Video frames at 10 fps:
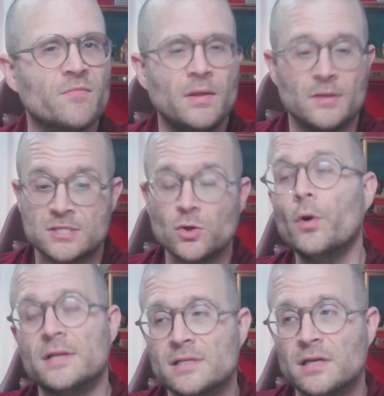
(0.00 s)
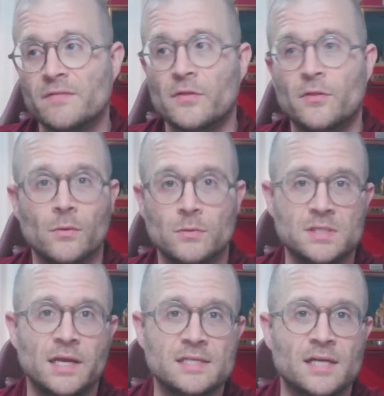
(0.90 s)
The story itself, I thought, was
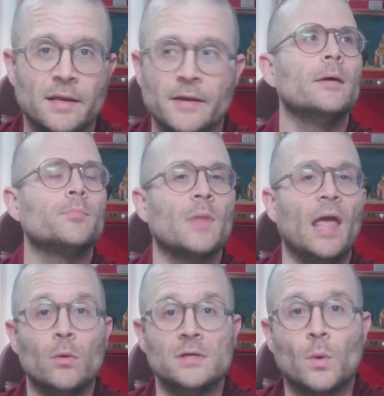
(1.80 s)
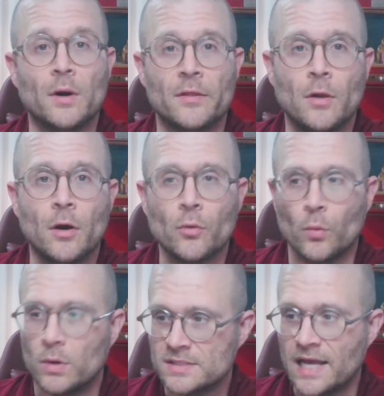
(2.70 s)
exciting. It was one of the longer ones,
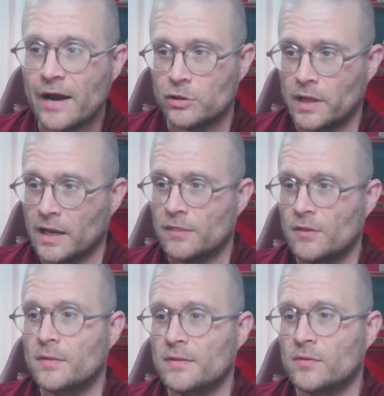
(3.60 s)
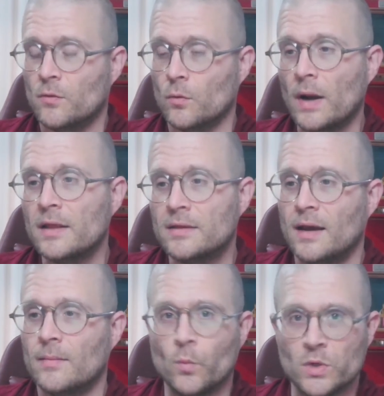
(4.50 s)
actually, and I thought that the running time
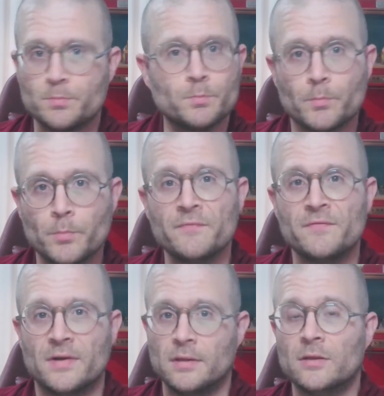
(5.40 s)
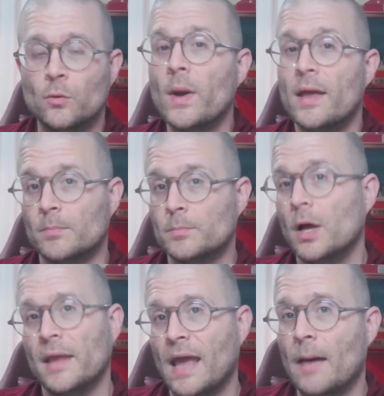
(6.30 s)
was perfect. Like the way the plotting
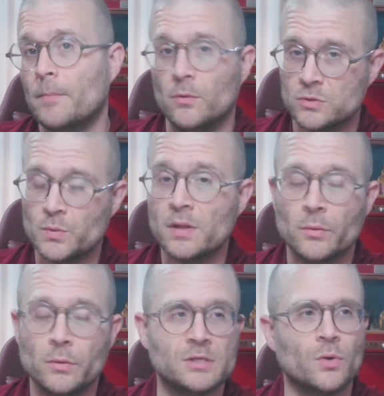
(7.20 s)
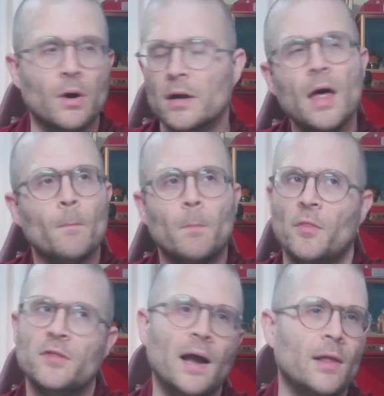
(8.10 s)
happened was really, really strong, but the
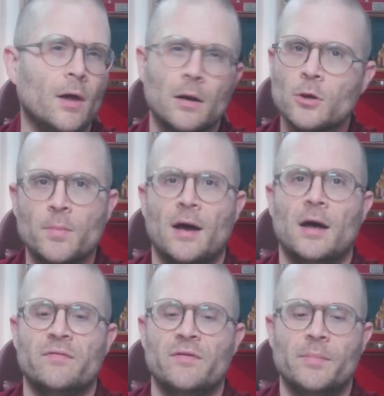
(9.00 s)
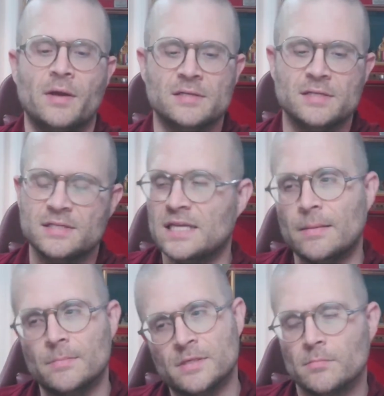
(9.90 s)
dialogue took me out of it because it
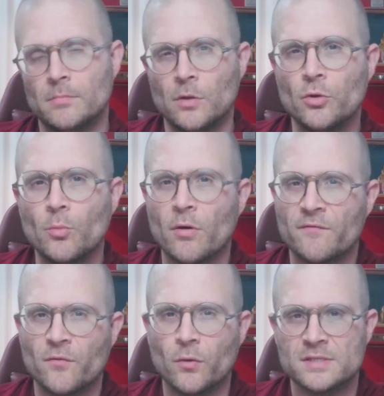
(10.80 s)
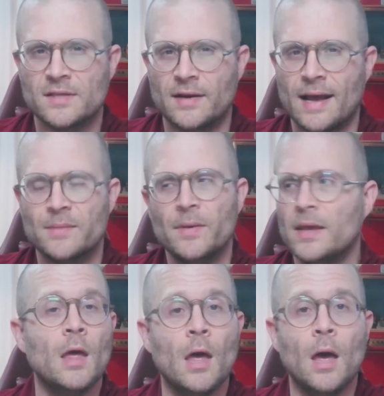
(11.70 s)
seemed a little more forced than it had to be.
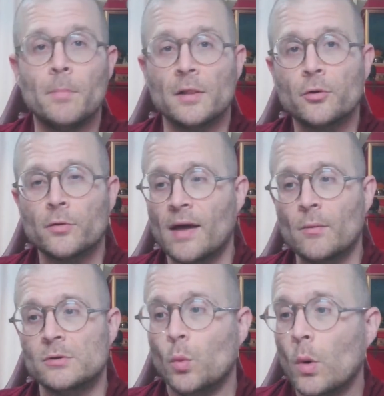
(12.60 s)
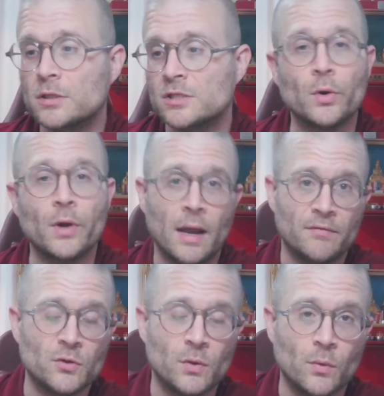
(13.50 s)
But literally, that was one story out of the
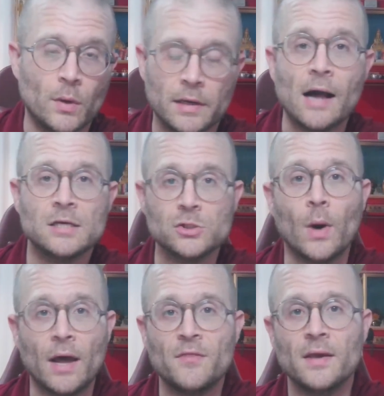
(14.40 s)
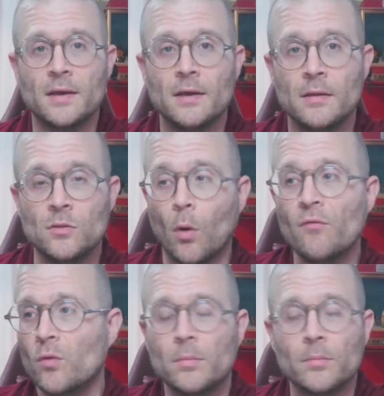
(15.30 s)
21. So I think the
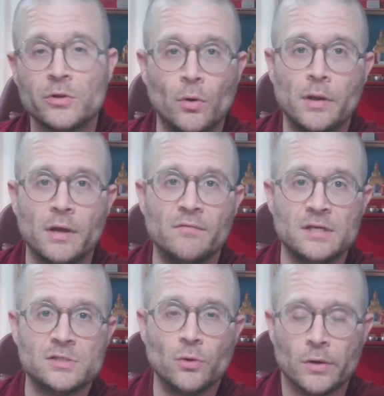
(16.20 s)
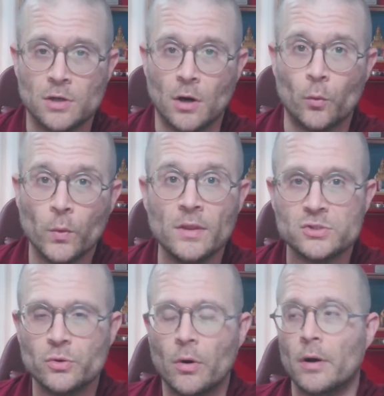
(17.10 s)
overwhelming majority of these stories are really
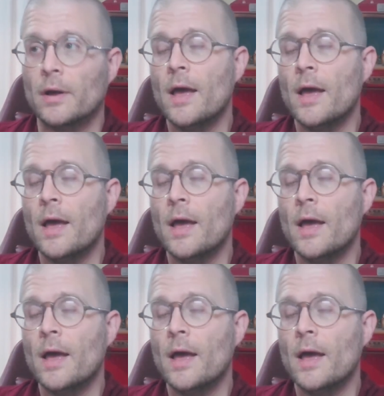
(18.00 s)
strong.